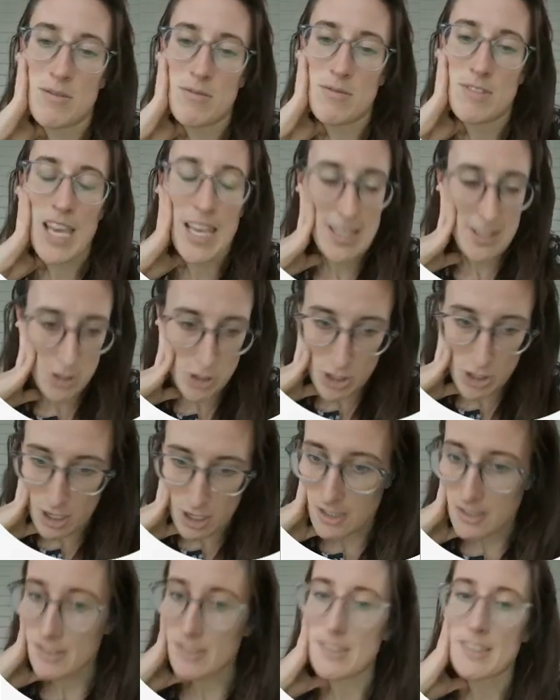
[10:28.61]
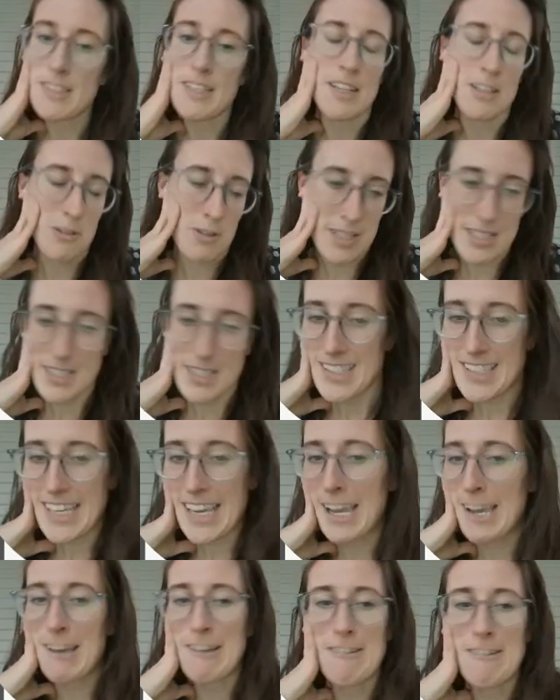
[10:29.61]
10 charts and you hit
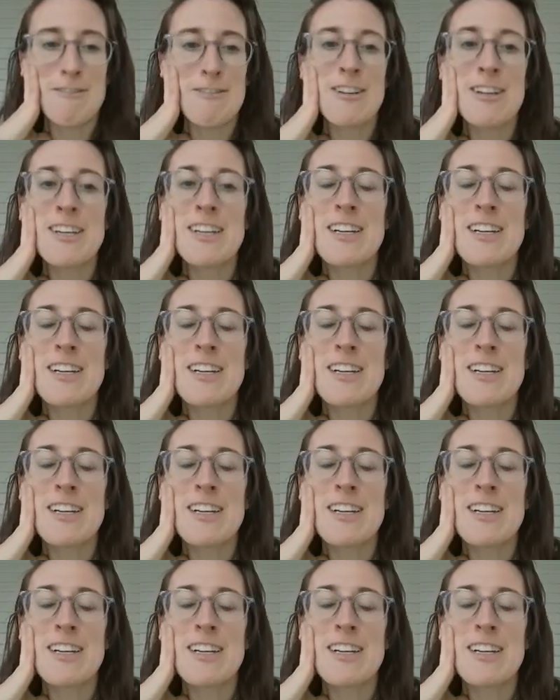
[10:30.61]
save,